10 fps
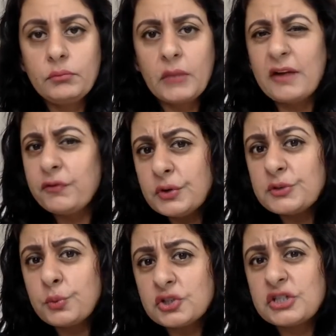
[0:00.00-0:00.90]
I've always
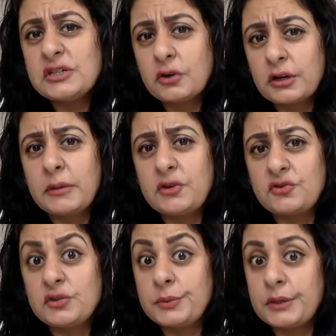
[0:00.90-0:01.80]
watched these
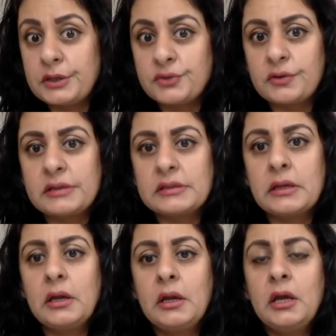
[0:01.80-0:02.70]
documentaries with interest
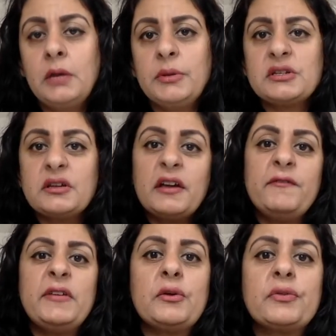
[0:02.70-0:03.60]
because I
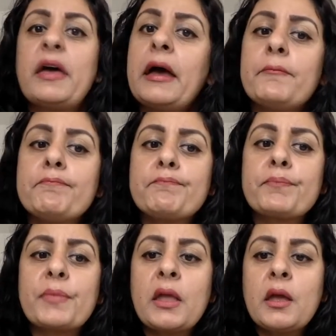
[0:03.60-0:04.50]
feel that
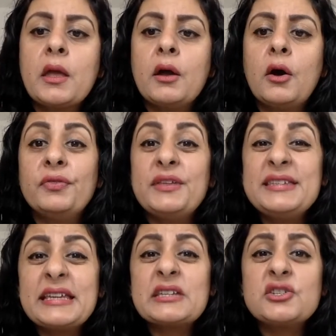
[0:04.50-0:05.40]
on this
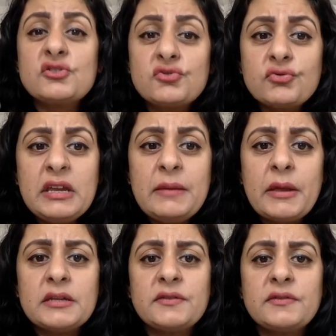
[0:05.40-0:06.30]
extreme
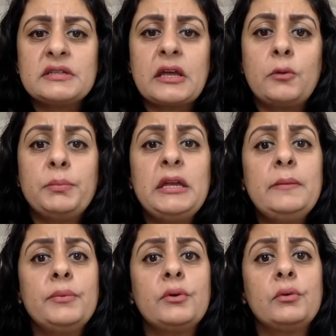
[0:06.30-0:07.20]
end of the scale,
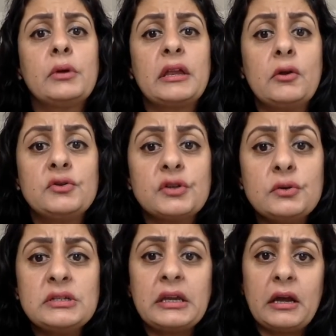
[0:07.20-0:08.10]
people can
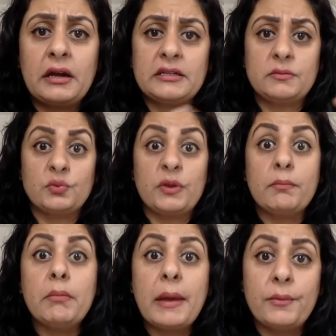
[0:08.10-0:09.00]
associate items with
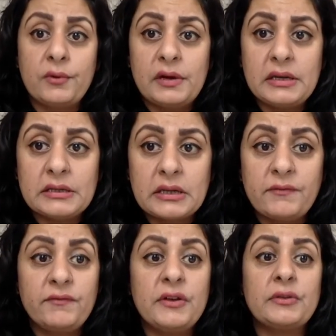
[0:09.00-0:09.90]
memories and
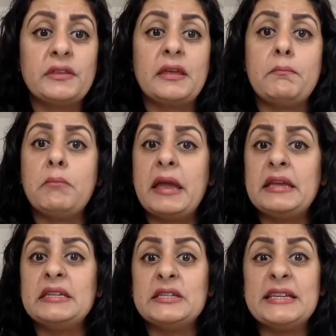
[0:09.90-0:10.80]
feel that they may
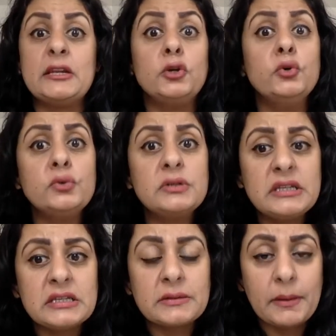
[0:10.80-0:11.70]
indeed lose
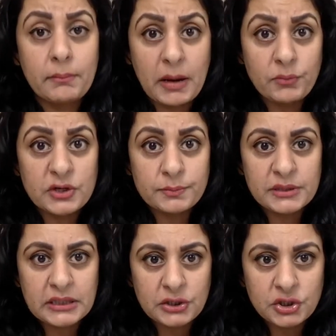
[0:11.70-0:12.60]
these memories
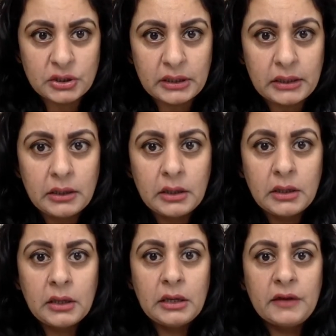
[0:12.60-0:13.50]
potentially
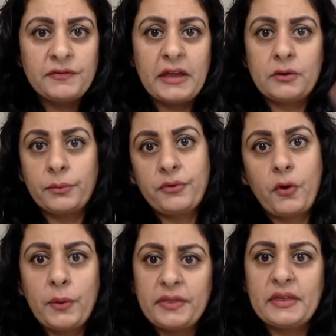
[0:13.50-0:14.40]
if they end up
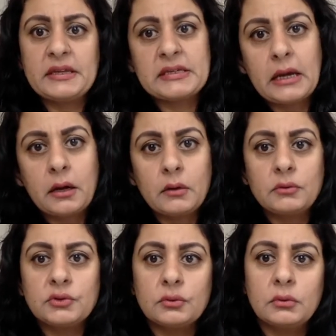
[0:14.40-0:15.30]
throwing things out,
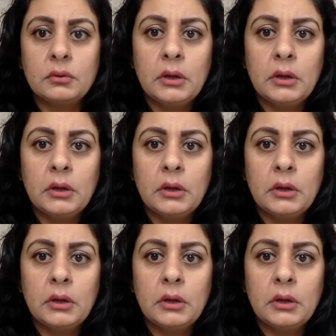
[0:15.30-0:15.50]
or